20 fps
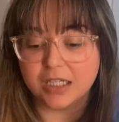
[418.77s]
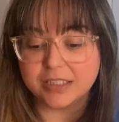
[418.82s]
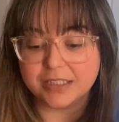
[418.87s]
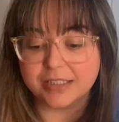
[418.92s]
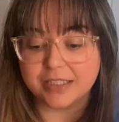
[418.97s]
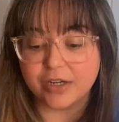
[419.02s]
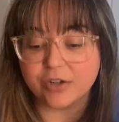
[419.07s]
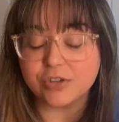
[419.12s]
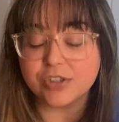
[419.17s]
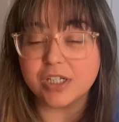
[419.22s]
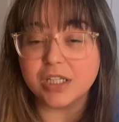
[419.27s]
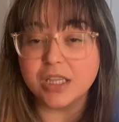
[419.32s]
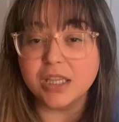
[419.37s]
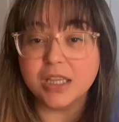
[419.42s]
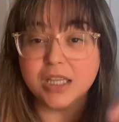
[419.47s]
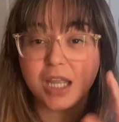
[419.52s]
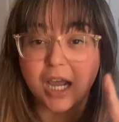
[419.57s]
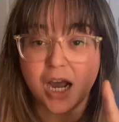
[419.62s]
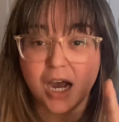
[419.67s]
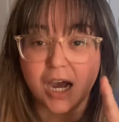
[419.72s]
There's a
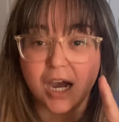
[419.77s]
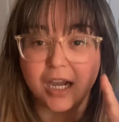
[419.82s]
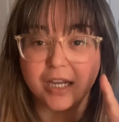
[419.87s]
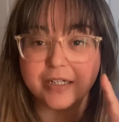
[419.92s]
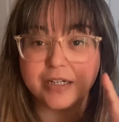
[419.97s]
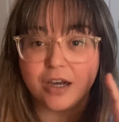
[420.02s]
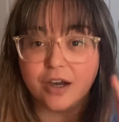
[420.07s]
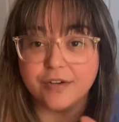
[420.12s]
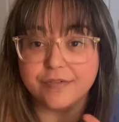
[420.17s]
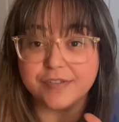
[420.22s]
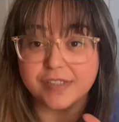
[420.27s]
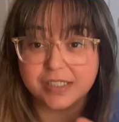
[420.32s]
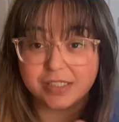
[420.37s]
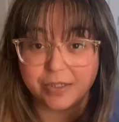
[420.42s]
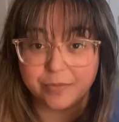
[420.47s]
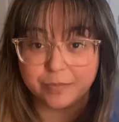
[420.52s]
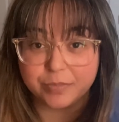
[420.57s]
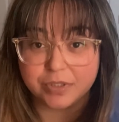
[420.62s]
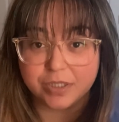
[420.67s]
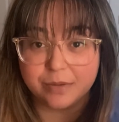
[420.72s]
lot of
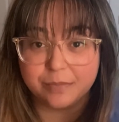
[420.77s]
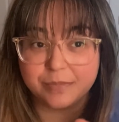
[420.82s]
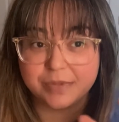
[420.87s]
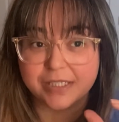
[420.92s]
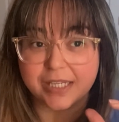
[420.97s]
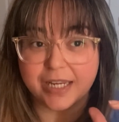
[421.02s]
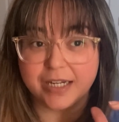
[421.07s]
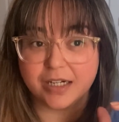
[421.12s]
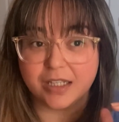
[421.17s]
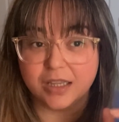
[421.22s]
symptoms and a